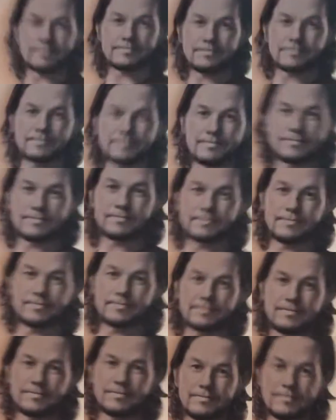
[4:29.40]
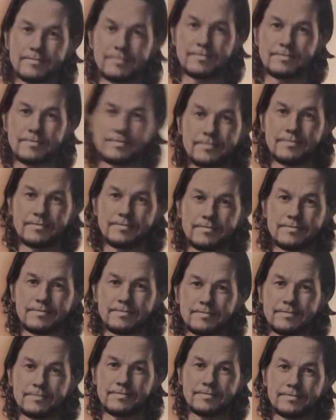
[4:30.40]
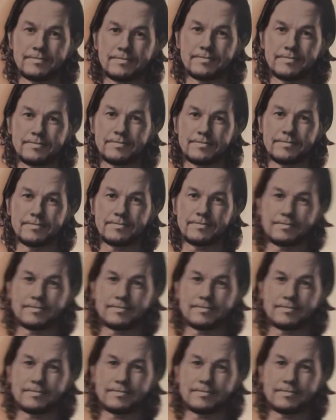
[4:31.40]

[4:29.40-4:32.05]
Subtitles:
I went to this guy's house in Los Angeles